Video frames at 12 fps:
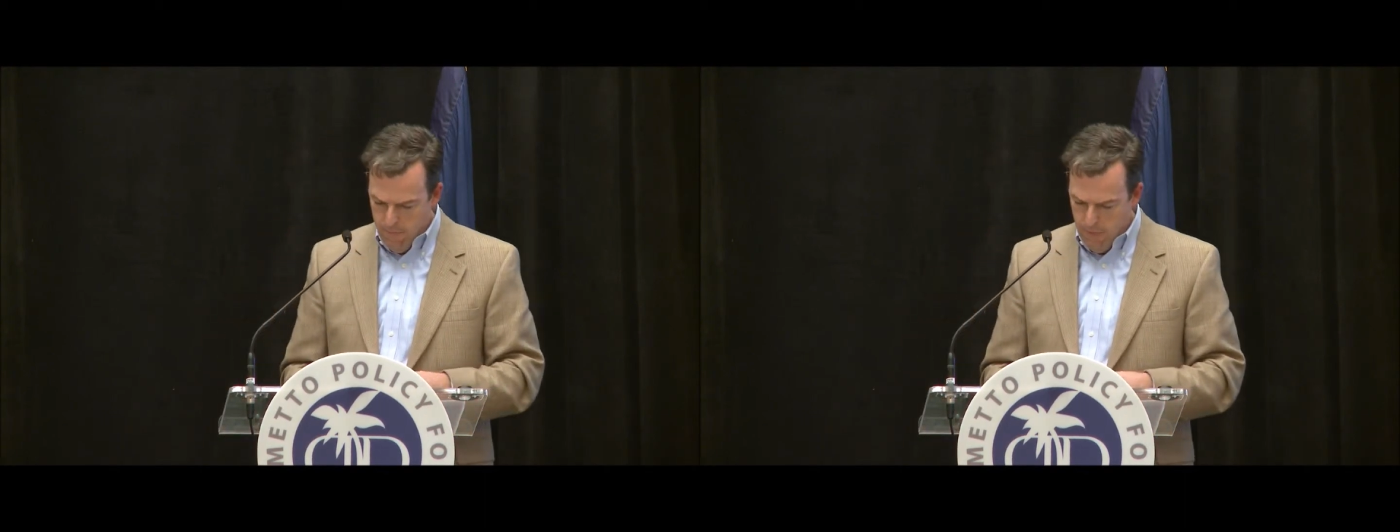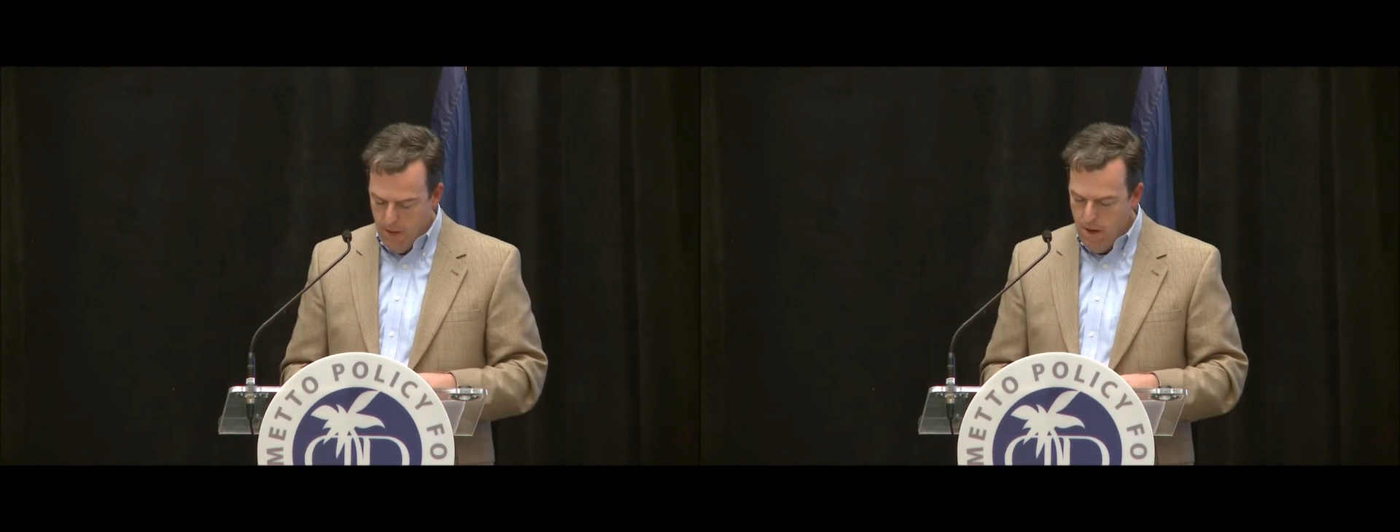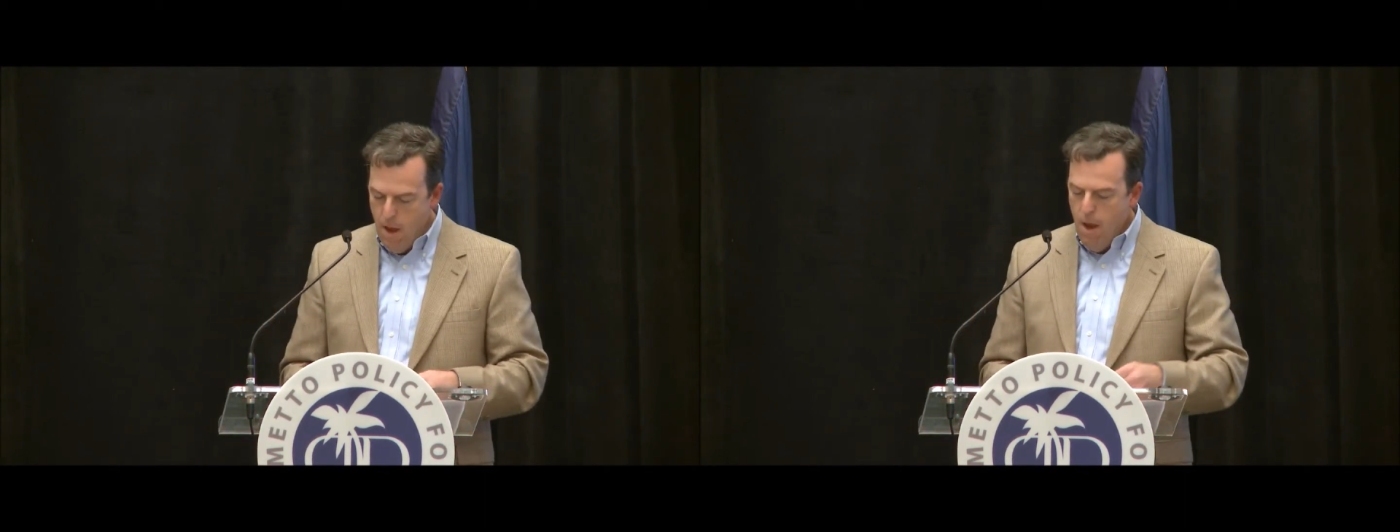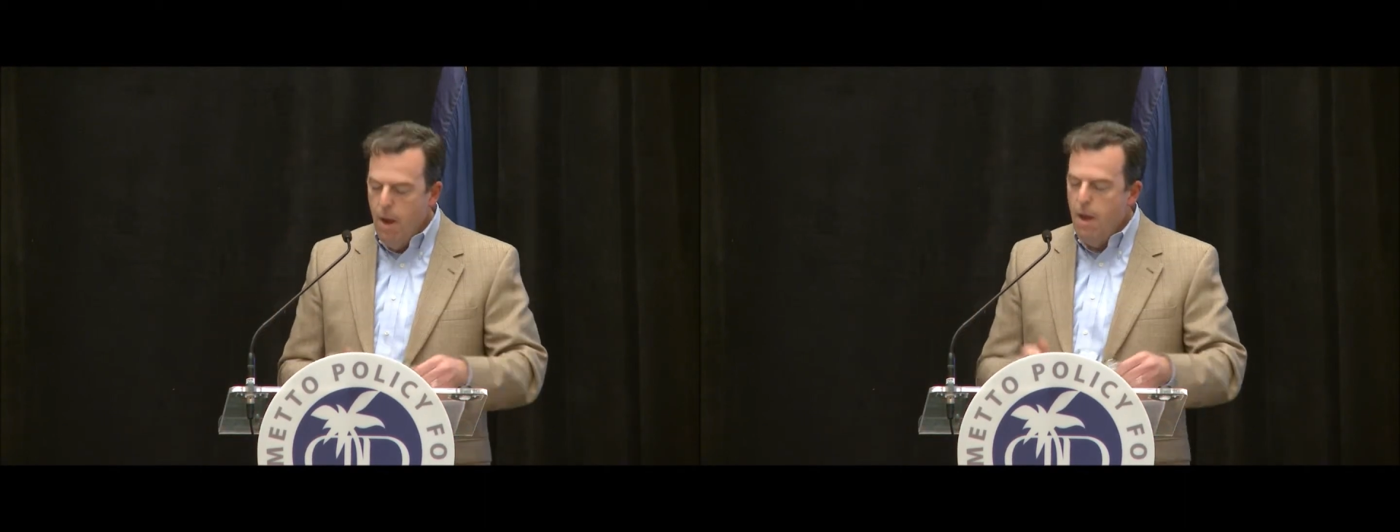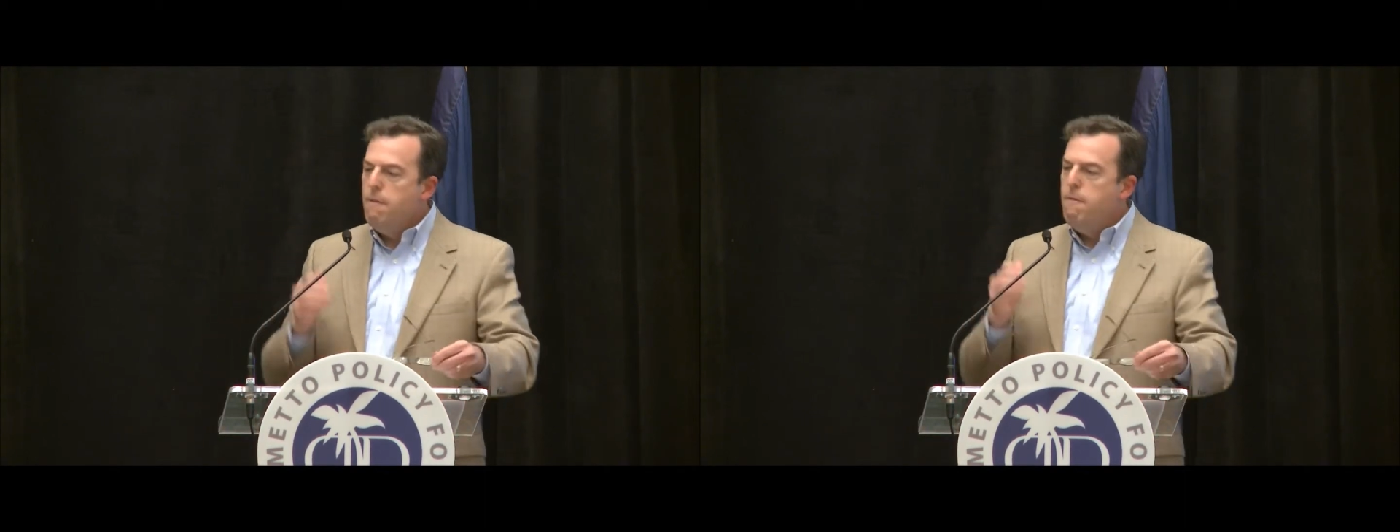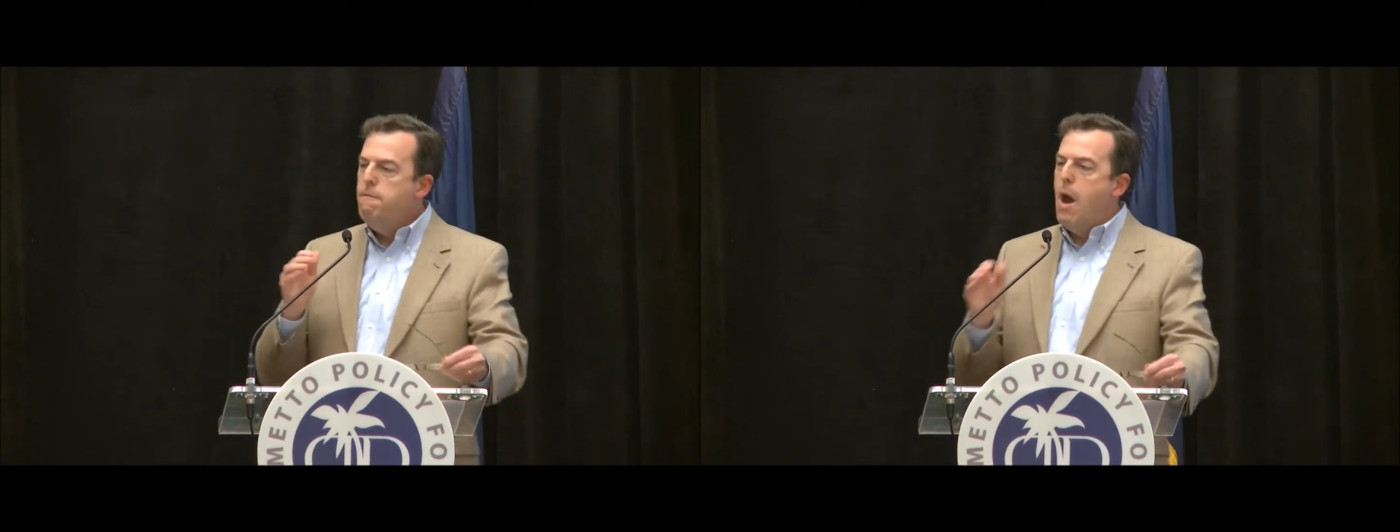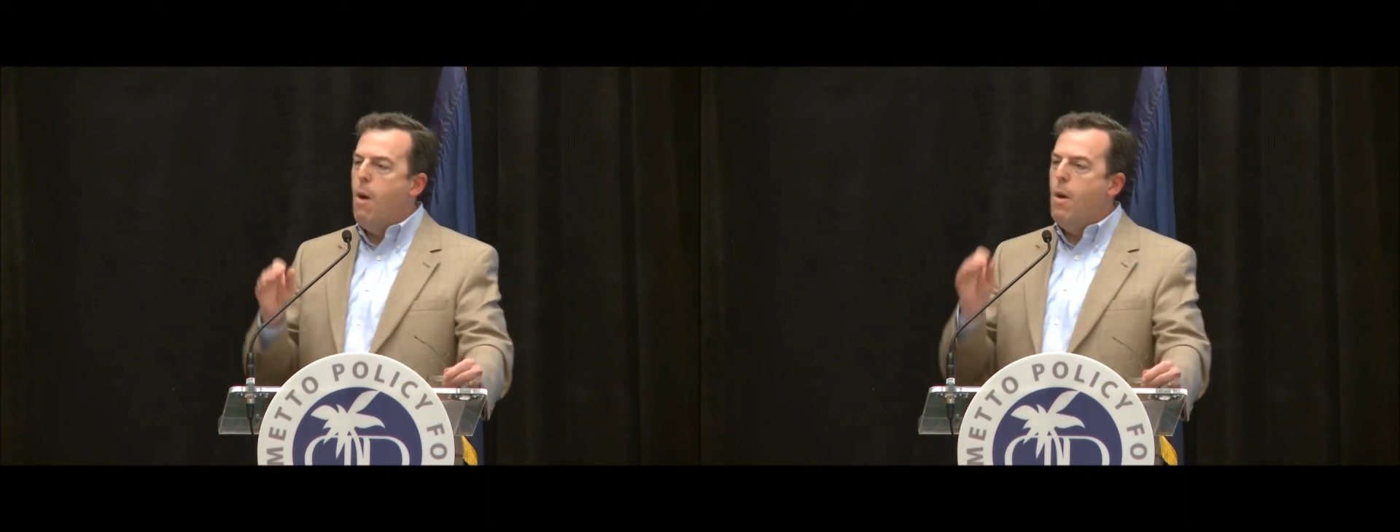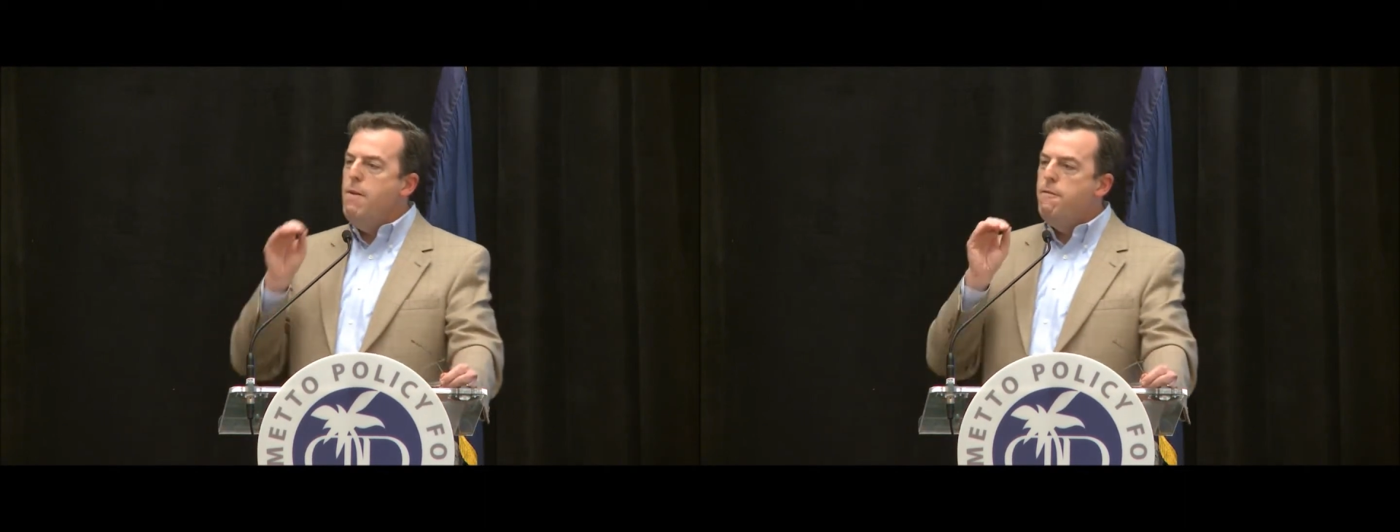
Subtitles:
Right? Very